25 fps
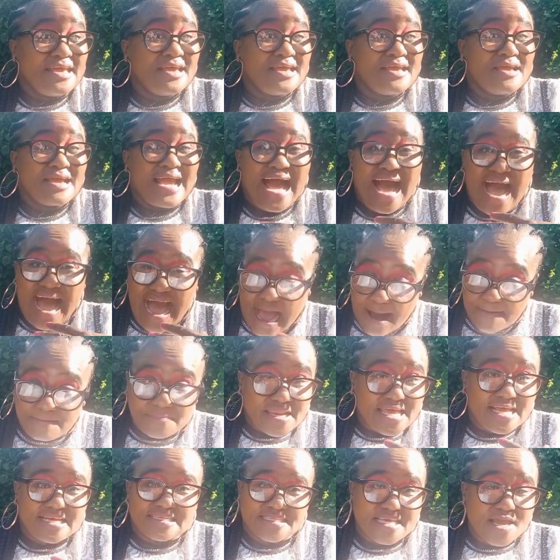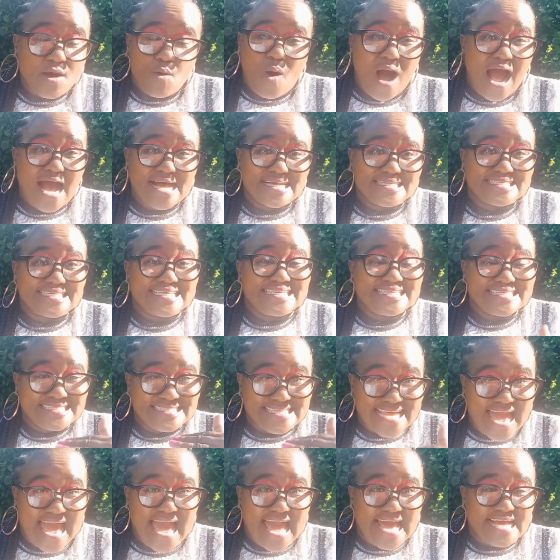humble as he was.
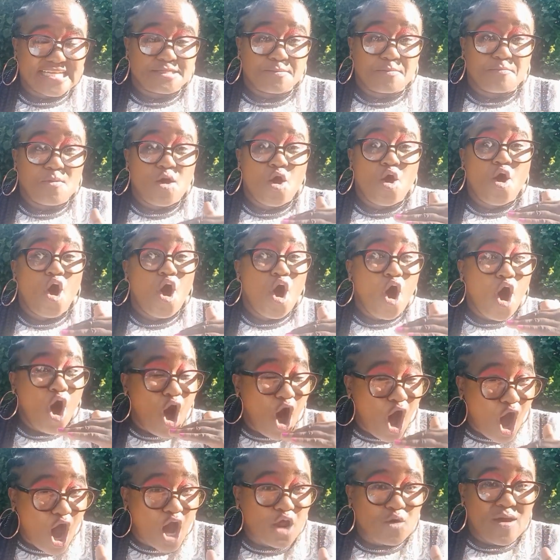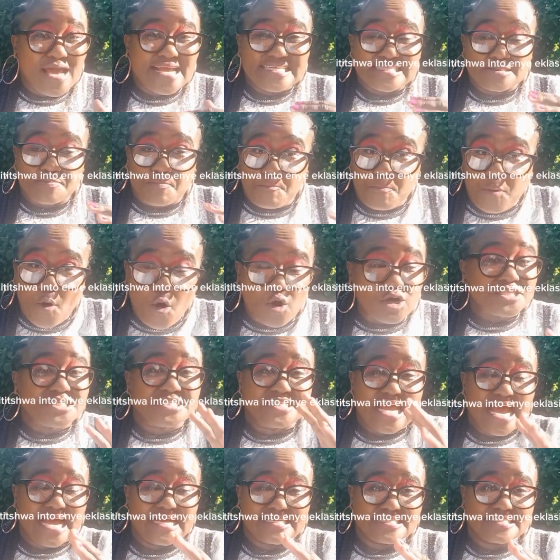Dad always
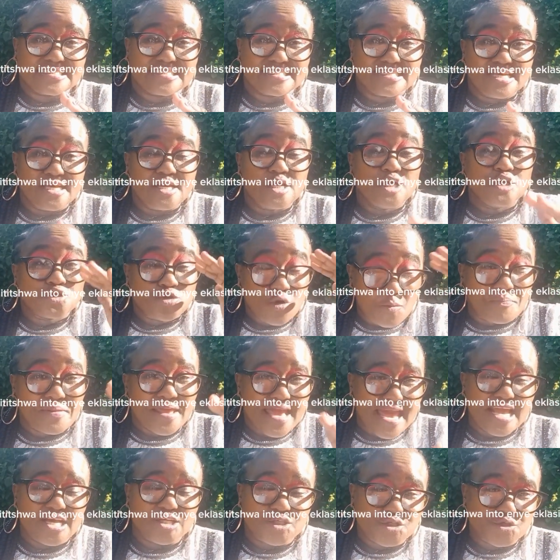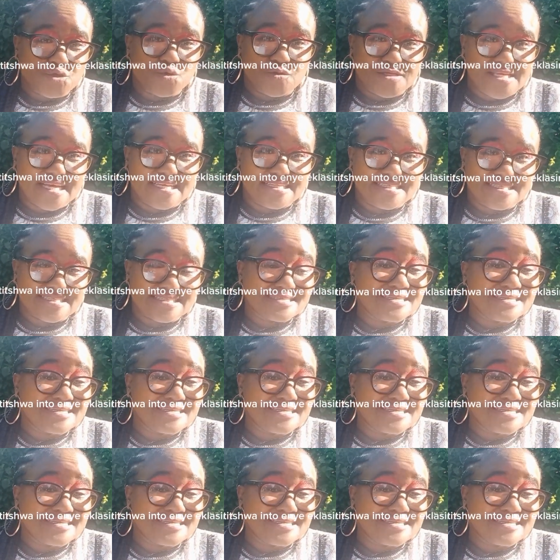pushed us to be A students.